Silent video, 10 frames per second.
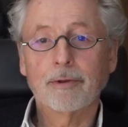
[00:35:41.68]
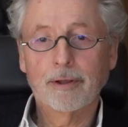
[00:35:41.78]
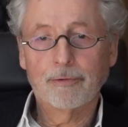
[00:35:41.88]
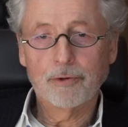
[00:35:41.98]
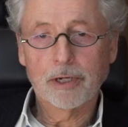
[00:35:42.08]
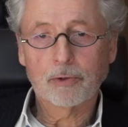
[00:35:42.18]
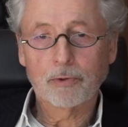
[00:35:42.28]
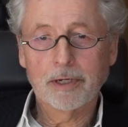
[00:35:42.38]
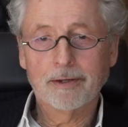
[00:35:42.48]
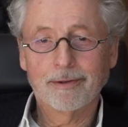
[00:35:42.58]
If we
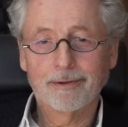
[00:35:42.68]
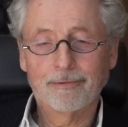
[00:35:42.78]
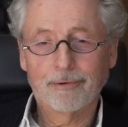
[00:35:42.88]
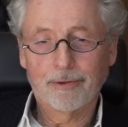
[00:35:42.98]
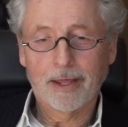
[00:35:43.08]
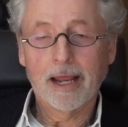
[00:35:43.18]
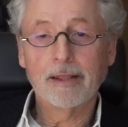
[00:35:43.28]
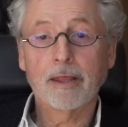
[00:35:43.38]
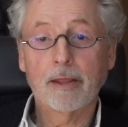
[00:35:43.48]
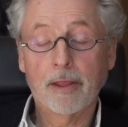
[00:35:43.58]
agree for that.
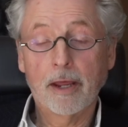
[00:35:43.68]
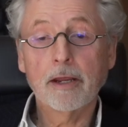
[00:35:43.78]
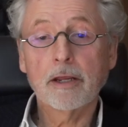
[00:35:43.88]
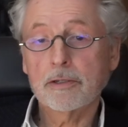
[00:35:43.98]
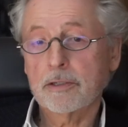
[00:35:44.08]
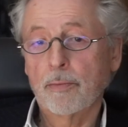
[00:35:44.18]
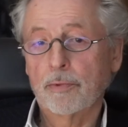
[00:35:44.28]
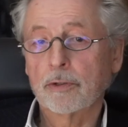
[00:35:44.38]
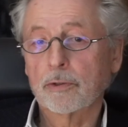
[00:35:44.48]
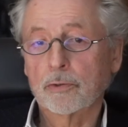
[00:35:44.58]
And then there is
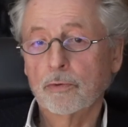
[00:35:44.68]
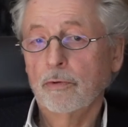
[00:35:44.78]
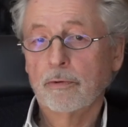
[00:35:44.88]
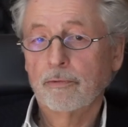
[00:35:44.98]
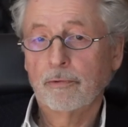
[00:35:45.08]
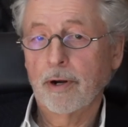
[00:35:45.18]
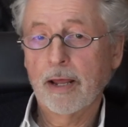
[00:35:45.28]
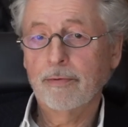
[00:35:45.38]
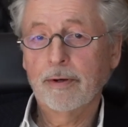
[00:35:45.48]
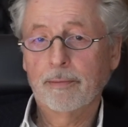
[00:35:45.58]
something to do
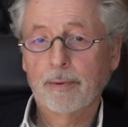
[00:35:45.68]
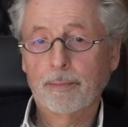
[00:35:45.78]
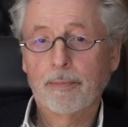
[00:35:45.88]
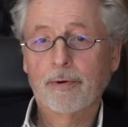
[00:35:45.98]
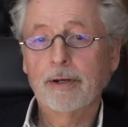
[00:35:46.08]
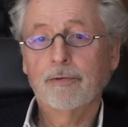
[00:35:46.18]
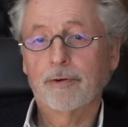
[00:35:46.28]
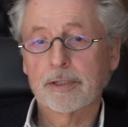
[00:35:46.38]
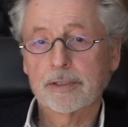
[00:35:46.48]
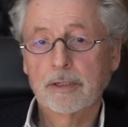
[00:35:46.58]
for every one
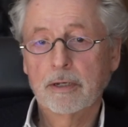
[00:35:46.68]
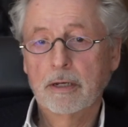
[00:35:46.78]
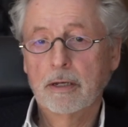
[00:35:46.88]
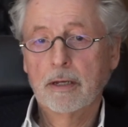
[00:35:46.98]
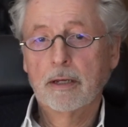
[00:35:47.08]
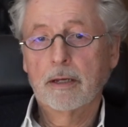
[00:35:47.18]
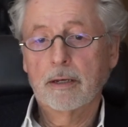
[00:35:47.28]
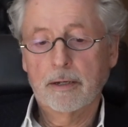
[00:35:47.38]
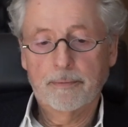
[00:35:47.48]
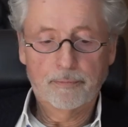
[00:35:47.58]
of us.
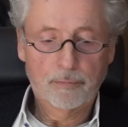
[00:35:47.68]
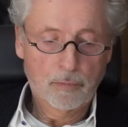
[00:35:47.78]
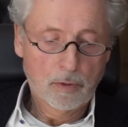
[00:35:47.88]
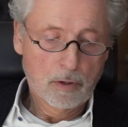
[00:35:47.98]
And